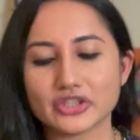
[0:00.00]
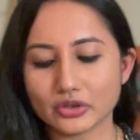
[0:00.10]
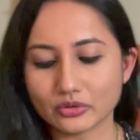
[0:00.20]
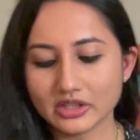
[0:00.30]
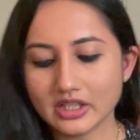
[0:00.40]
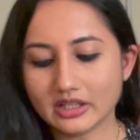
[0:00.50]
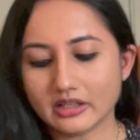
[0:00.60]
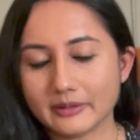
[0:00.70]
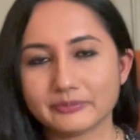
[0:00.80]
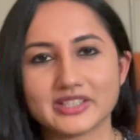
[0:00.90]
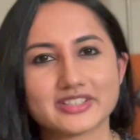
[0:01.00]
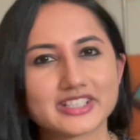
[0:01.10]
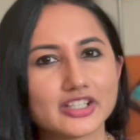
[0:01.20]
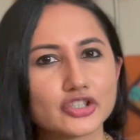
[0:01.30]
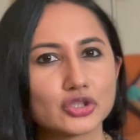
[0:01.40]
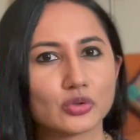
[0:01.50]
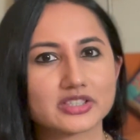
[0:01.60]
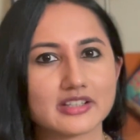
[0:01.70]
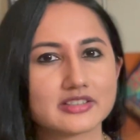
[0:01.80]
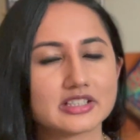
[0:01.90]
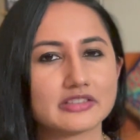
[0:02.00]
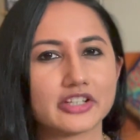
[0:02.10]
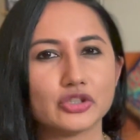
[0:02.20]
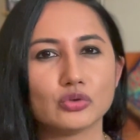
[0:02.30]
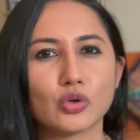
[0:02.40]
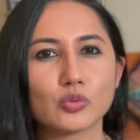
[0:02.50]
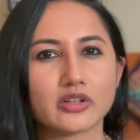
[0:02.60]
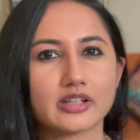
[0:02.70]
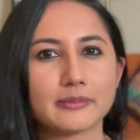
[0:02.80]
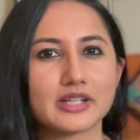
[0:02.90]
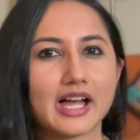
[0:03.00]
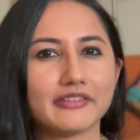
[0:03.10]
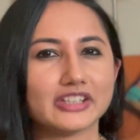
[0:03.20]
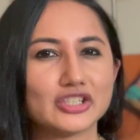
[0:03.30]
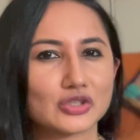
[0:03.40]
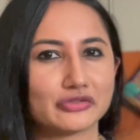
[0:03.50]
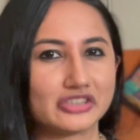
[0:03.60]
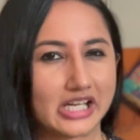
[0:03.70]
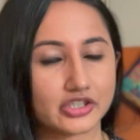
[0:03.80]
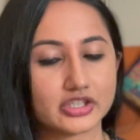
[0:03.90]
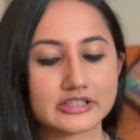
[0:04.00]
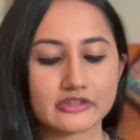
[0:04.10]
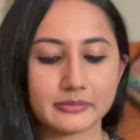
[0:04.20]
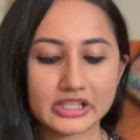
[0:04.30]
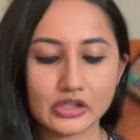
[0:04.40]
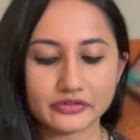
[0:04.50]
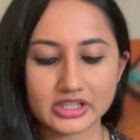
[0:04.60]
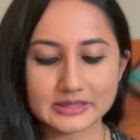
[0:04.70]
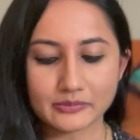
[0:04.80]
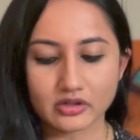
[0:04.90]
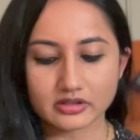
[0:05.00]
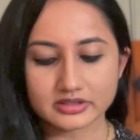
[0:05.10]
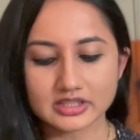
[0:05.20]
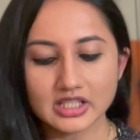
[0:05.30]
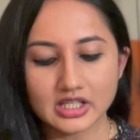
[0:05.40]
their skin is so sensitive and you don't want them to have any sort of reactions from any of these products.